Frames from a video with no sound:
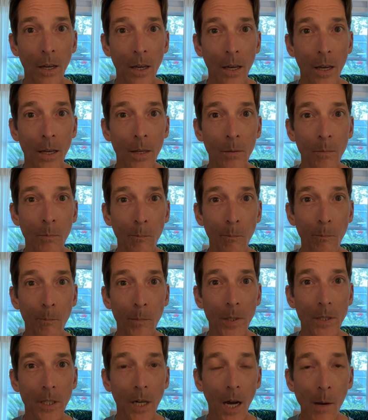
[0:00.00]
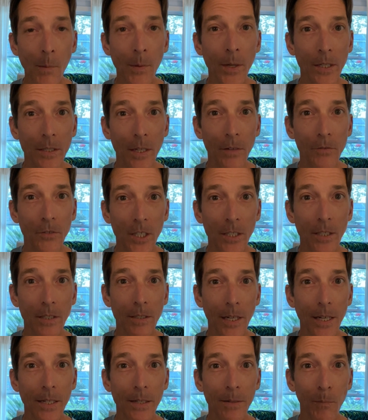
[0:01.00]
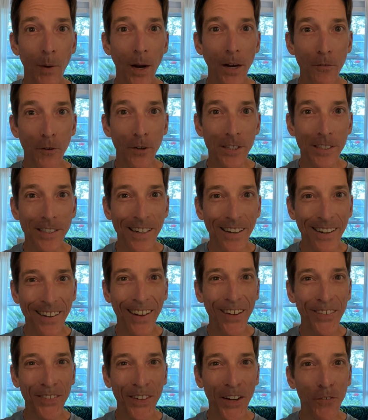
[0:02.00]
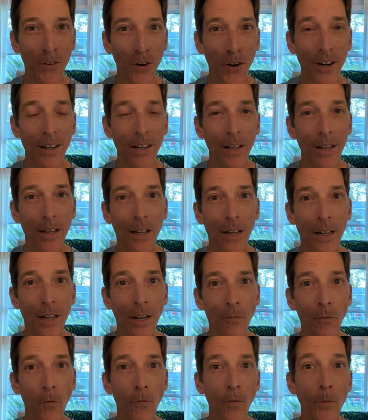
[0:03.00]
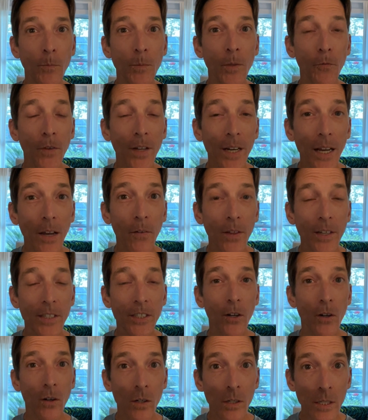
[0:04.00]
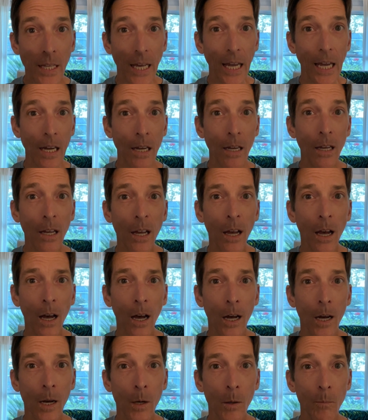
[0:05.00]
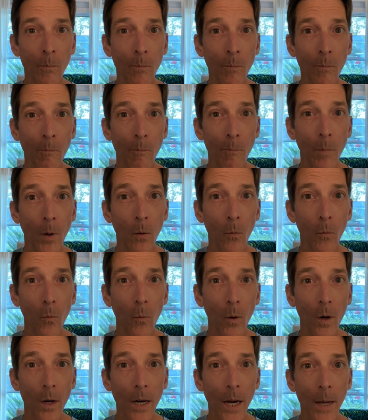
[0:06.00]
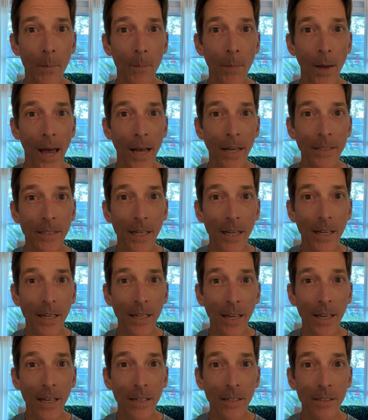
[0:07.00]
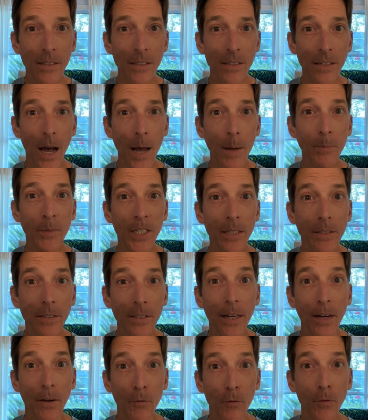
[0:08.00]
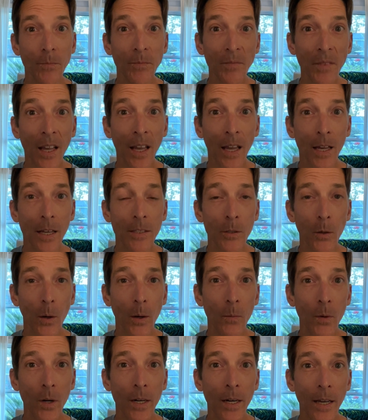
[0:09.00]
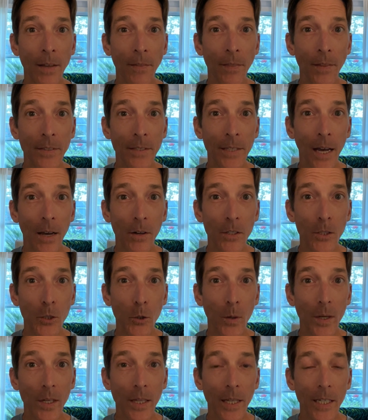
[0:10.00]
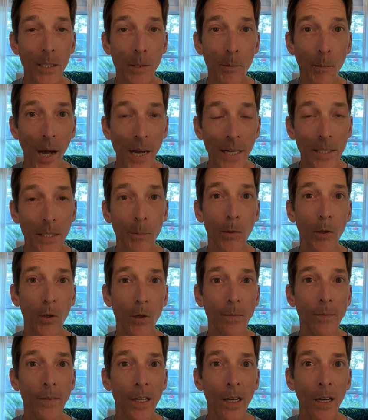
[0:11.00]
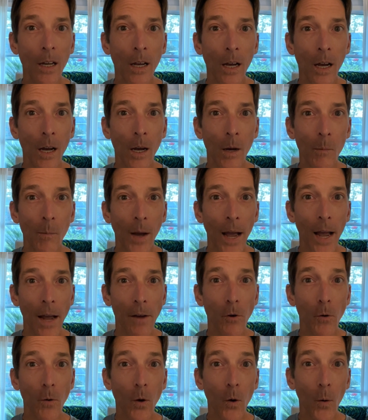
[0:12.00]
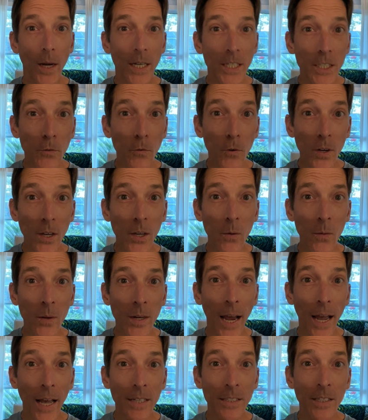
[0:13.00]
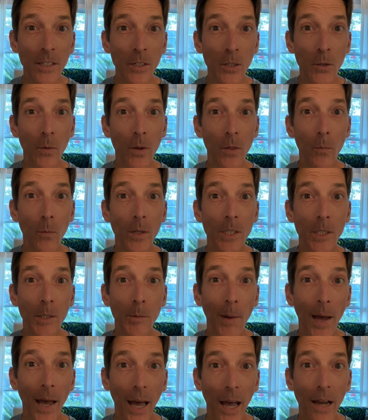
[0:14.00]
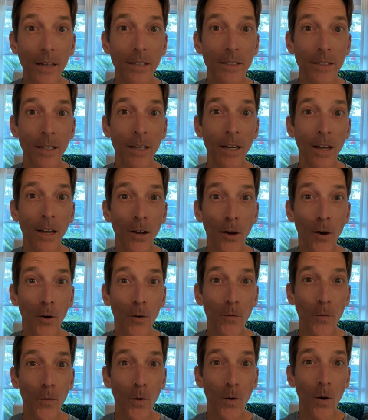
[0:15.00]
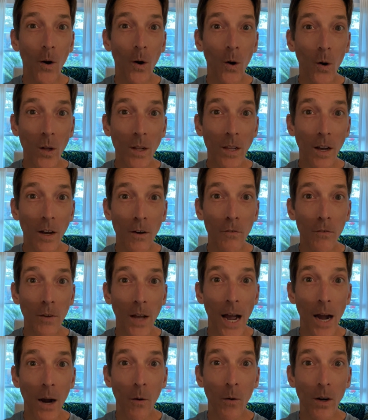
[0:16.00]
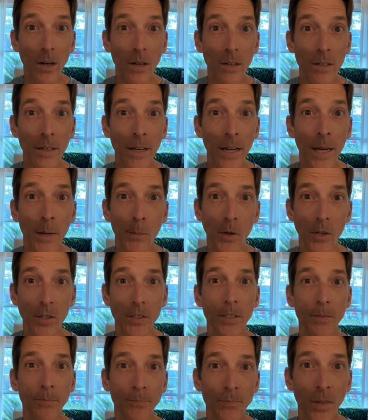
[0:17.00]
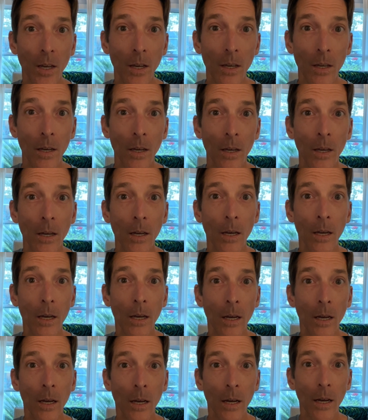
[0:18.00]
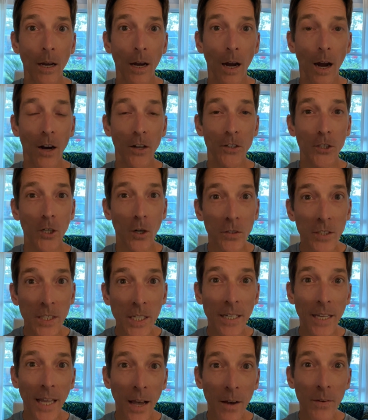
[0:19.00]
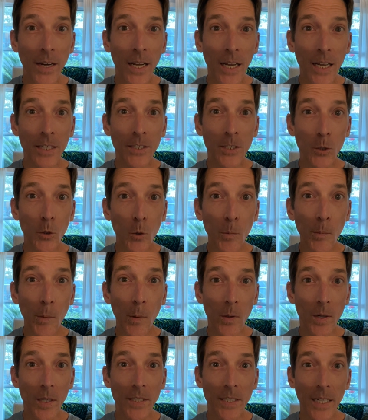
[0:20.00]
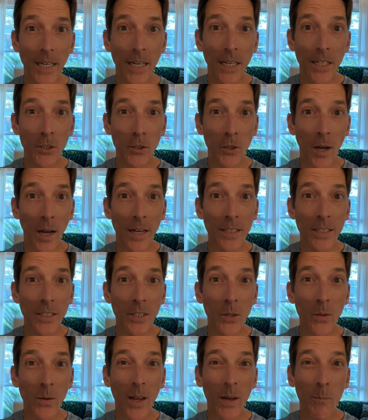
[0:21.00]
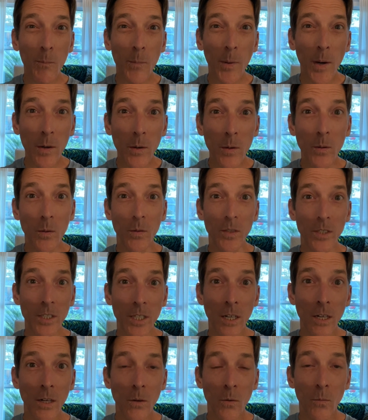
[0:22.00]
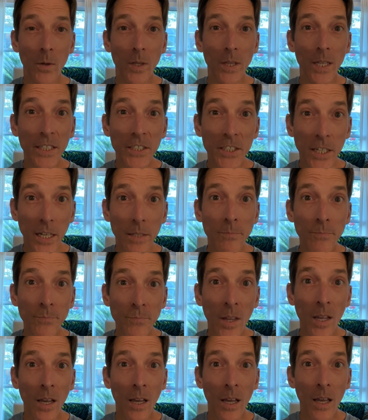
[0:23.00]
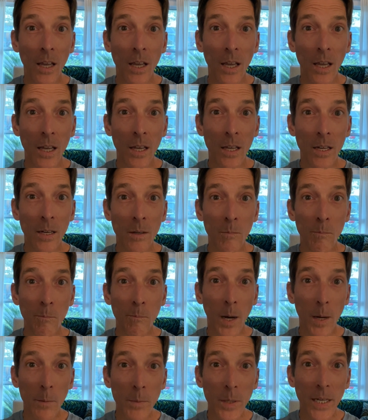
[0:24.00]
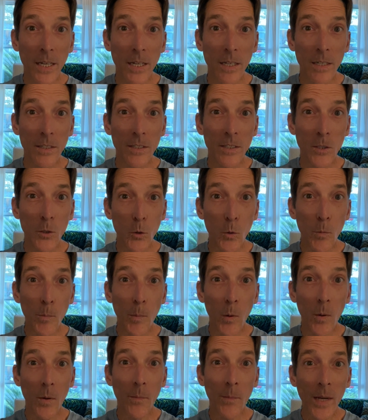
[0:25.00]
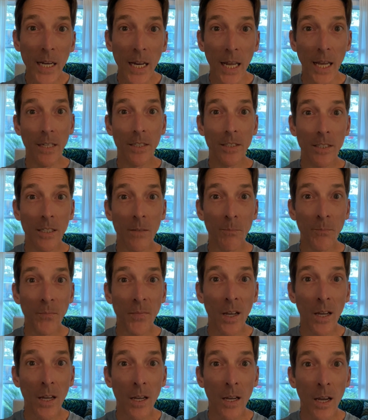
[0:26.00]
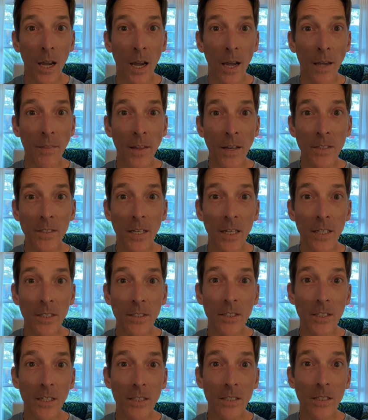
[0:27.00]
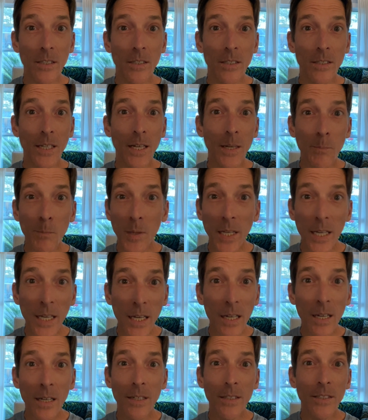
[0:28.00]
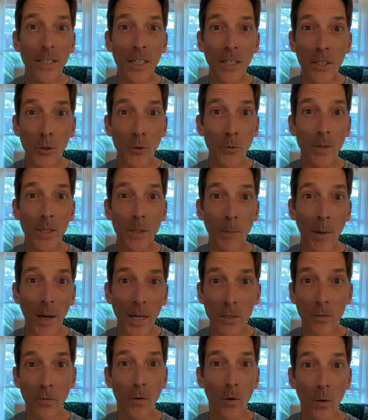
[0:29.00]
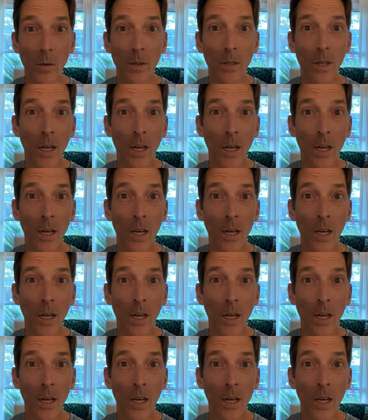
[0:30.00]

in pajamas. I've just eaten breakfast. I've never filmed a video this early. But what I'm asking is time sensitive, and so I wanted to get this out as quickly as possible. I have a request for you, and it has to do with respect for all of our neighbors. Our Charleston County School Board is again trying to impose religion in public school board meetings. And this is just deeply disrespectful